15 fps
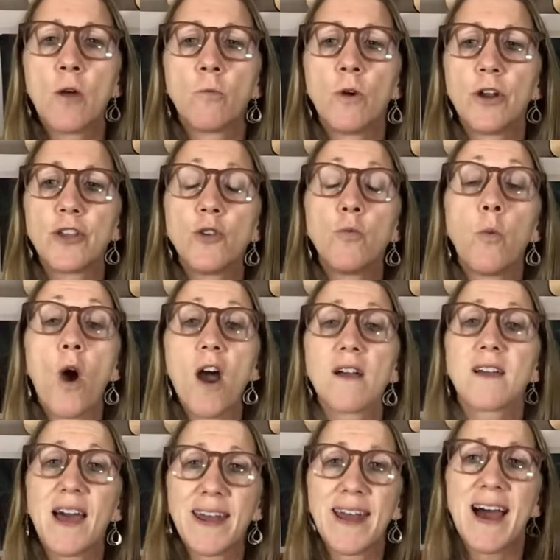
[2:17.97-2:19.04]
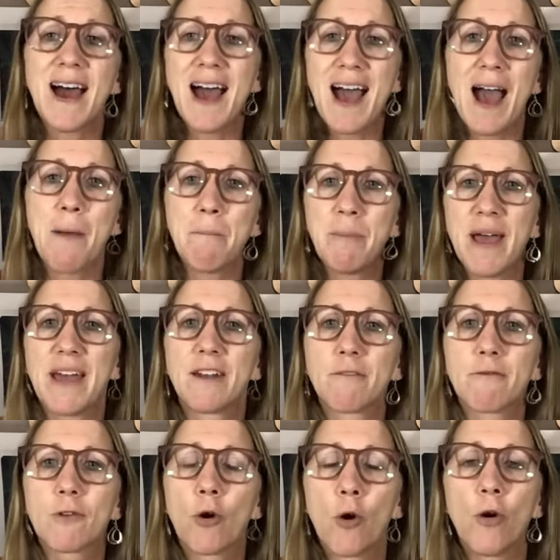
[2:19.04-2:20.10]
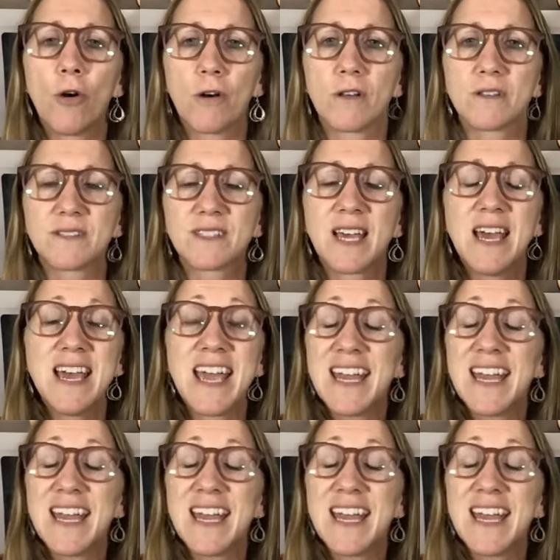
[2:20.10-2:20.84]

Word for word: where you walk on a hot bed of coals.